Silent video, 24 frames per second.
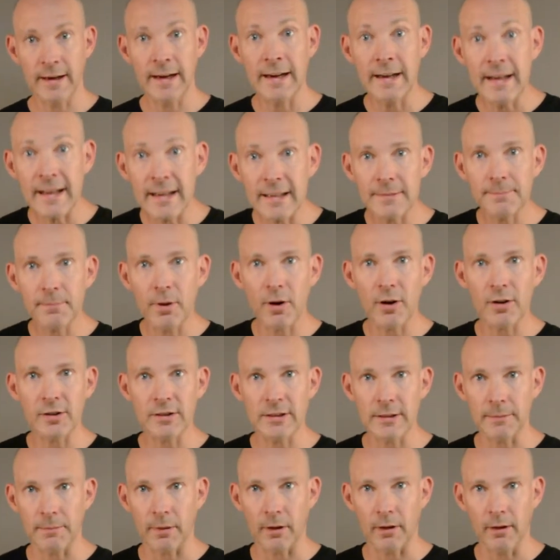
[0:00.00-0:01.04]
it is
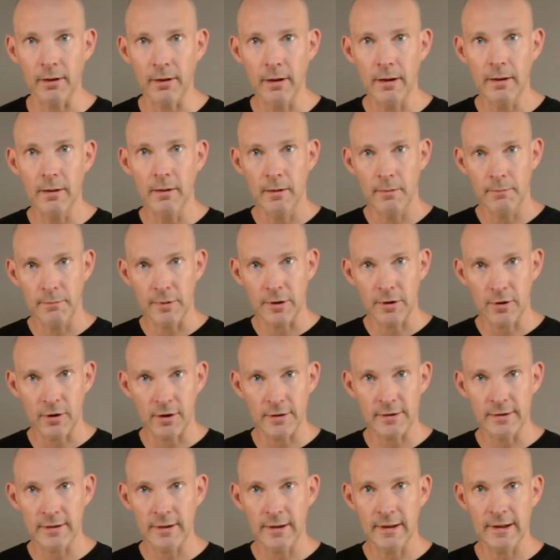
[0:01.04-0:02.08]
possible
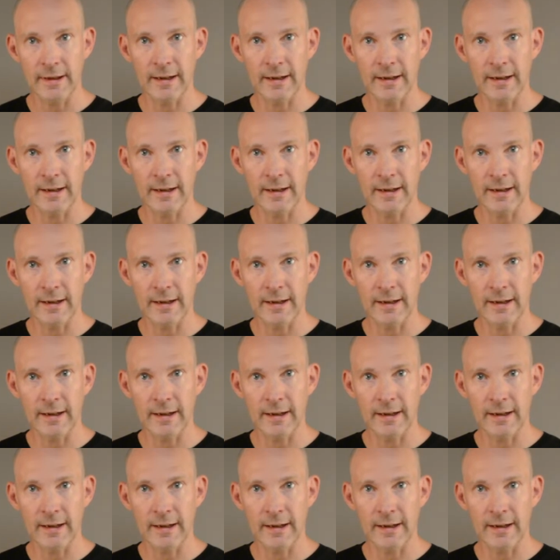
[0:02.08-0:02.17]
because